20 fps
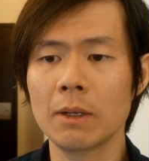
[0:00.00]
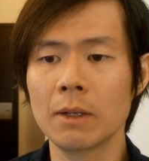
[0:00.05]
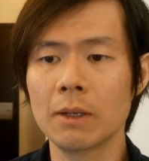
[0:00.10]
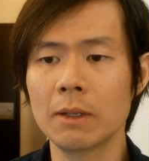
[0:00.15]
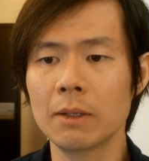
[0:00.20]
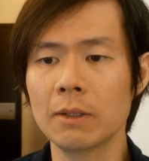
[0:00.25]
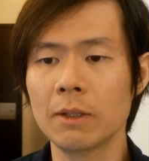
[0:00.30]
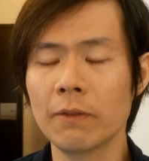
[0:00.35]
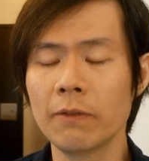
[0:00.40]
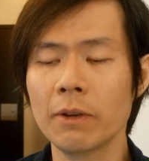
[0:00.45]

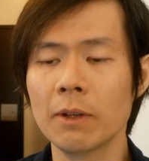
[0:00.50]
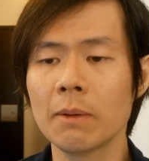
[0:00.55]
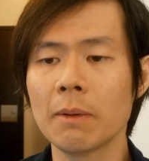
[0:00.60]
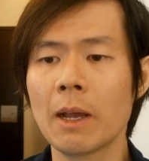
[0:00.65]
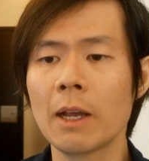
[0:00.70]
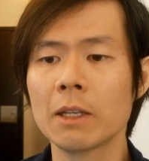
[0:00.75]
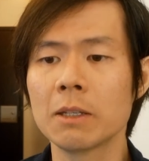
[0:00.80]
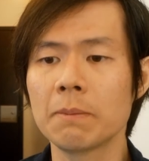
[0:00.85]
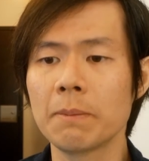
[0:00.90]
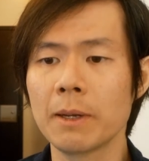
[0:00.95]
different
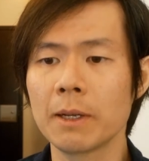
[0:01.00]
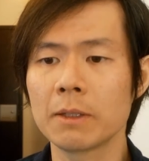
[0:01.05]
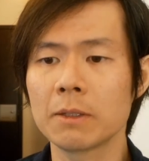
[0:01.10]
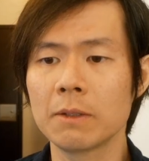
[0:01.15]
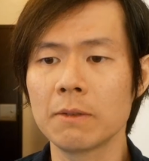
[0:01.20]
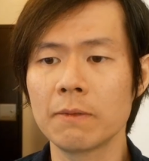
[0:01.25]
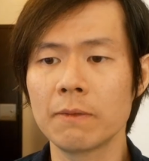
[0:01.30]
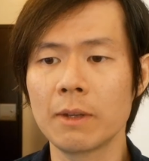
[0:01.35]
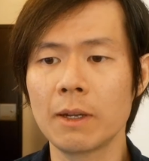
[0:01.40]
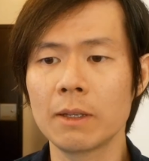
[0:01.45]
aspects
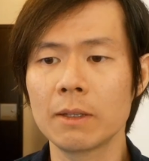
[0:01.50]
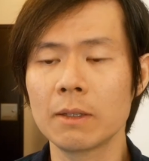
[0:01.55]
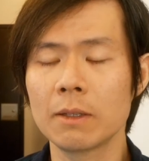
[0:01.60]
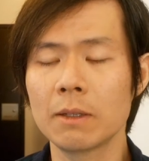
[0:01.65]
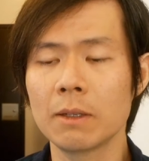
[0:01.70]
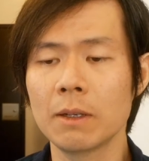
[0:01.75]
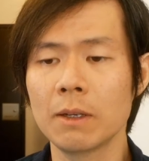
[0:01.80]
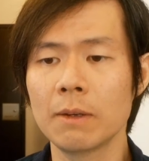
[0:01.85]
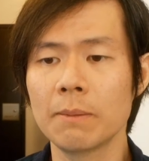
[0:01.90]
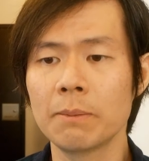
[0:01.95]
of that
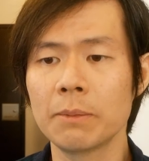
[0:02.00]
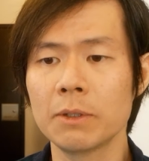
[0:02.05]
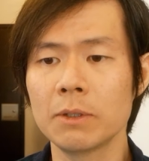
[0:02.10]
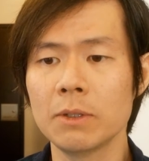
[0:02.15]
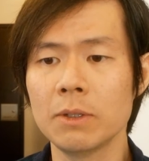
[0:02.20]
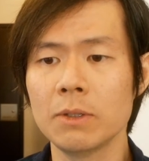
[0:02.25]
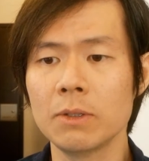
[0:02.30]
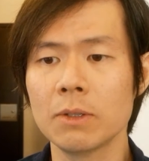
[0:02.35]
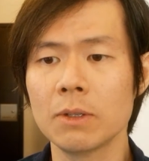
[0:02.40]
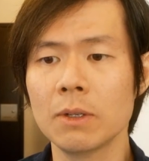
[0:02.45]

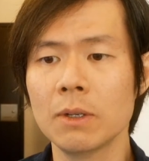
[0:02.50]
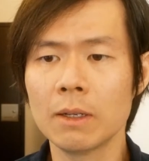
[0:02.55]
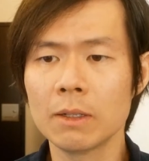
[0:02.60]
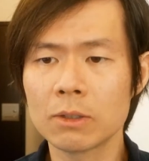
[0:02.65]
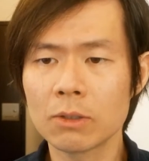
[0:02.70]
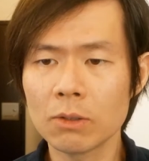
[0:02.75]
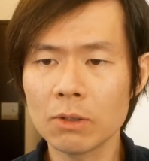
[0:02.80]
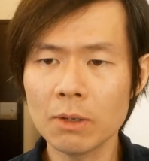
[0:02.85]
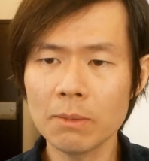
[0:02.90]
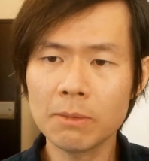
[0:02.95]
procedure.
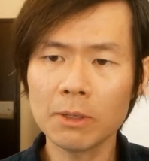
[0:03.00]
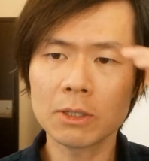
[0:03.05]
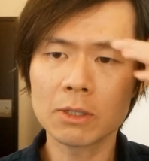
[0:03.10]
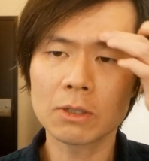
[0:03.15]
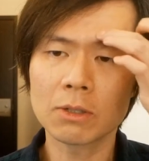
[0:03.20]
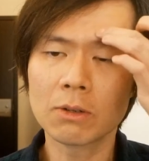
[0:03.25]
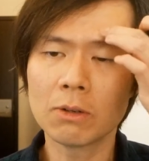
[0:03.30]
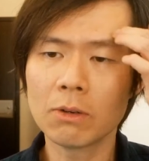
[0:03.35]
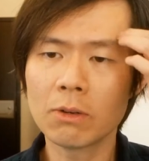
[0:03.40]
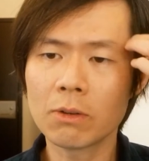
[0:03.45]
So let me
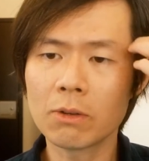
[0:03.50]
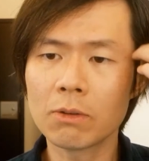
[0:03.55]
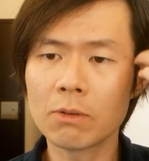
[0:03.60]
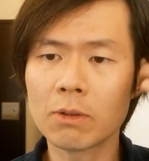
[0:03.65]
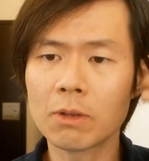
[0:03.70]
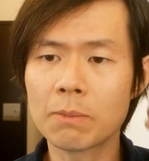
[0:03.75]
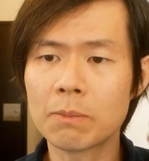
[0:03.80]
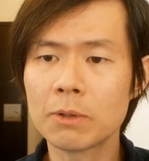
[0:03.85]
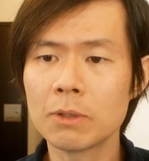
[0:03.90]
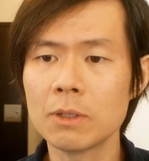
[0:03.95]
just go through
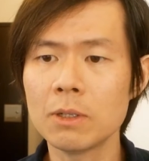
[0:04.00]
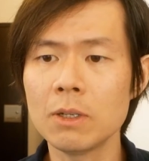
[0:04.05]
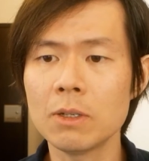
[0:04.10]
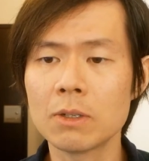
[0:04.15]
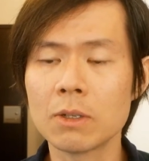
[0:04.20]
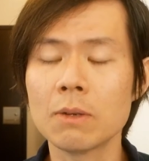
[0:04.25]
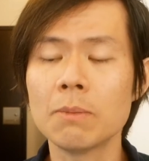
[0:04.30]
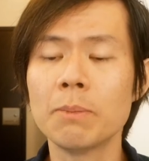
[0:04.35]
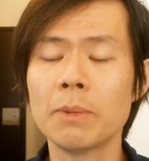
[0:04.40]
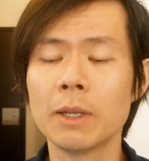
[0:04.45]
the
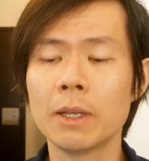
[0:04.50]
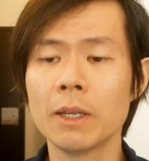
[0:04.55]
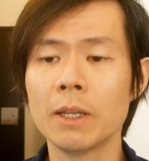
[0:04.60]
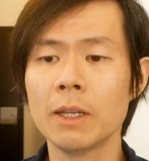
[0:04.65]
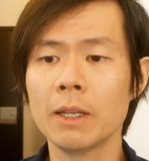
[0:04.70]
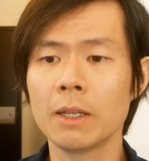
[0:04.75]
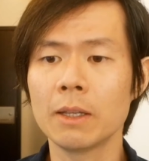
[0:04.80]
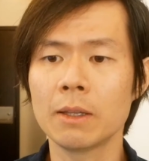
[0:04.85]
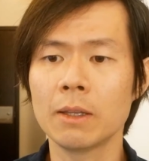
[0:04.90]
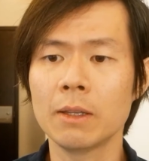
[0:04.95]
procedure
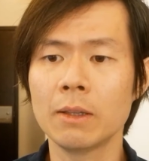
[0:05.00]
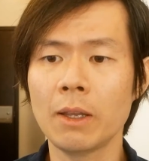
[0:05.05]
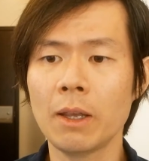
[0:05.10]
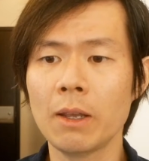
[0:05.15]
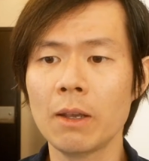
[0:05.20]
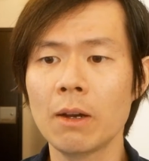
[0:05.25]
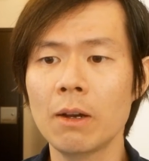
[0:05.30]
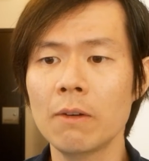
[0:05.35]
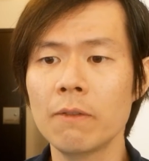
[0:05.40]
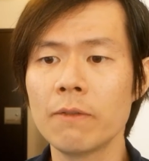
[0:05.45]
beginning the day
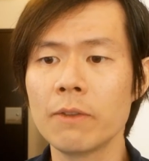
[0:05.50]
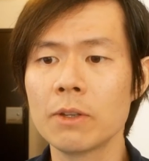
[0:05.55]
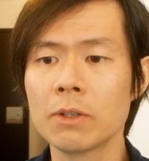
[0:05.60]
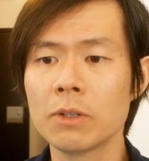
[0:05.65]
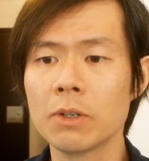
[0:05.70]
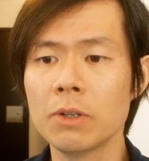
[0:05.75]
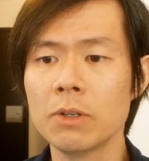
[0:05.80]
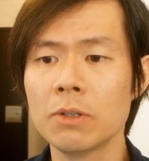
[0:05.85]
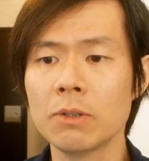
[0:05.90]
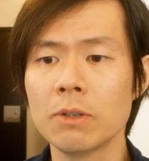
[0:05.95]
of the
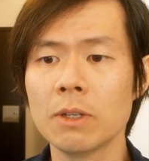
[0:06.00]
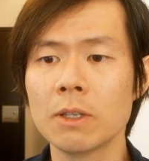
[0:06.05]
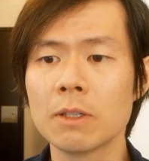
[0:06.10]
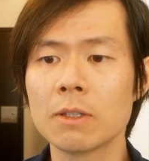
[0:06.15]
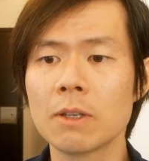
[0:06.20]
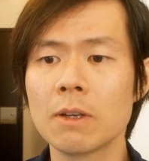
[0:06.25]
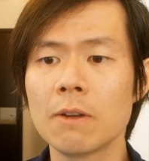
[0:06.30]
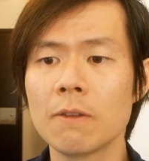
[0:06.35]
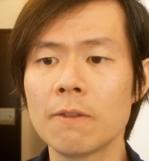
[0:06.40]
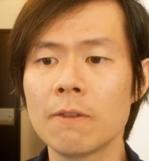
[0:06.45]
surgery
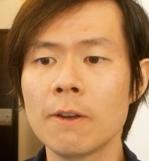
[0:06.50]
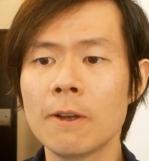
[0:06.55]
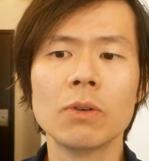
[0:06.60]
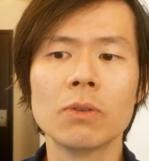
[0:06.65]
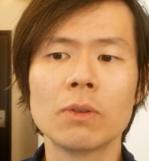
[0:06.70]
itself.